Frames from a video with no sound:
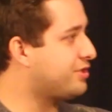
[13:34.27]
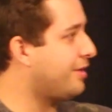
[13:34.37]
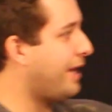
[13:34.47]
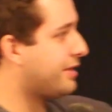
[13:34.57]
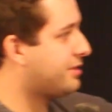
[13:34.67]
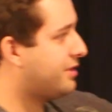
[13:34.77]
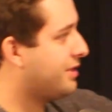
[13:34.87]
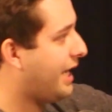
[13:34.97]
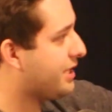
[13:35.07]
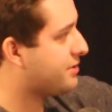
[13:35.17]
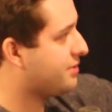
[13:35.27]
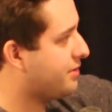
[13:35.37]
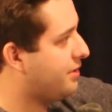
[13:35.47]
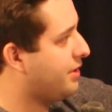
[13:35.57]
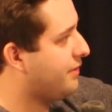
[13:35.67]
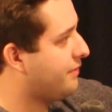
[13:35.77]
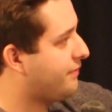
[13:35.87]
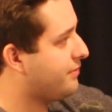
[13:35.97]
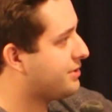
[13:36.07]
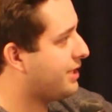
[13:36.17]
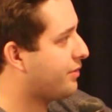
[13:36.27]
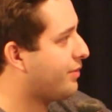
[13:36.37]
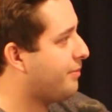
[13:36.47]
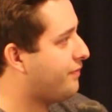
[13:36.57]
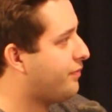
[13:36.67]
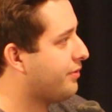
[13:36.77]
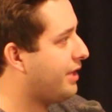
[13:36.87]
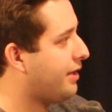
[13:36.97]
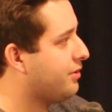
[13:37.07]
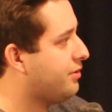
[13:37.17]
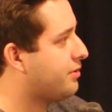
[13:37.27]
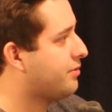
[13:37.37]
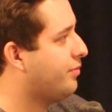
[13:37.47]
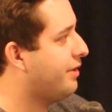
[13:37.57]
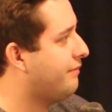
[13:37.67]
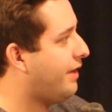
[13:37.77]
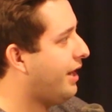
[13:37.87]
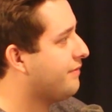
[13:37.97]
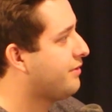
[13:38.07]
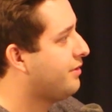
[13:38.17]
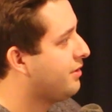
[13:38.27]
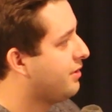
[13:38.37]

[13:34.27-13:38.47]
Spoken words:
could jump back to the slide right before that, Luke 1:5.